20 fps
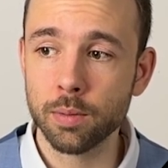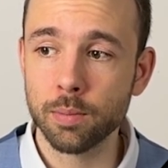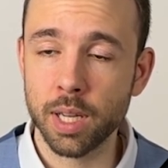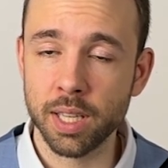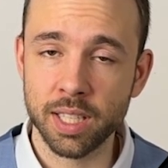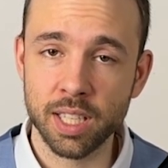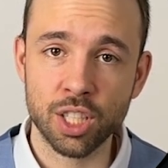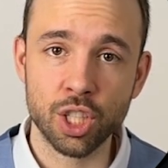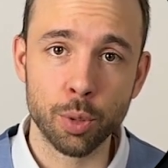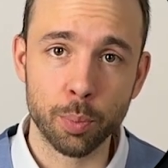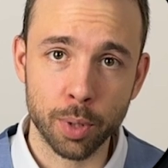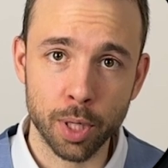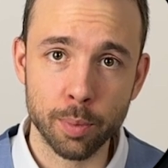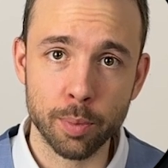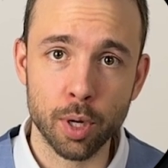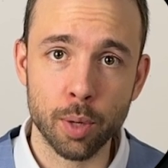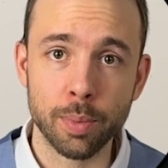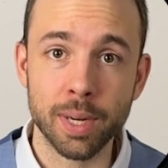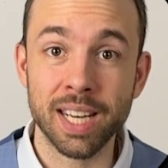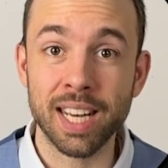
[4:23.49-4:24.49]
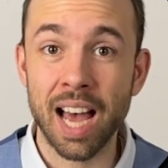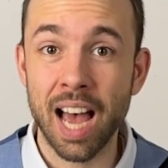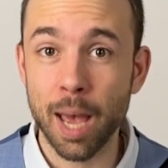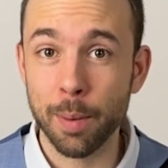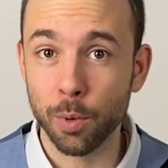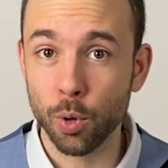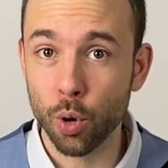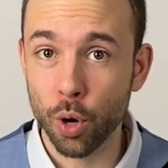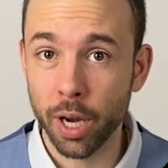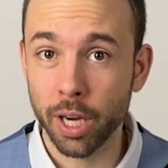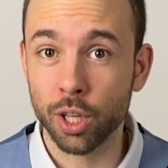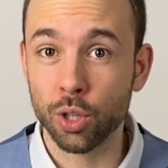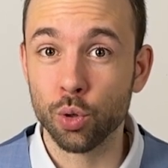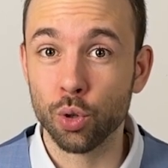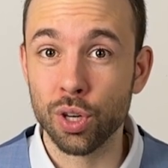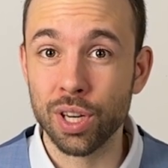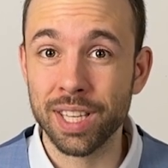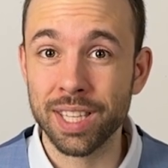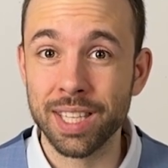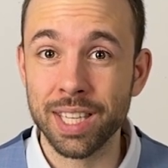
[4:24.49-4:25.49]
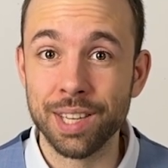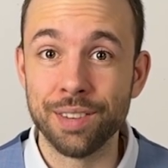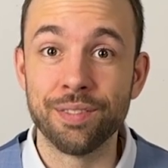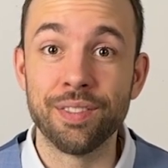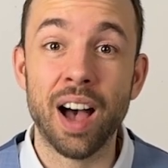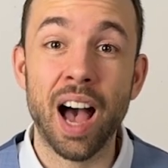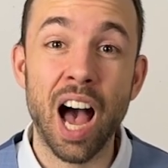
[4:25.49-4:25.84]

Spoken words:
this is the premium that I'm going to receive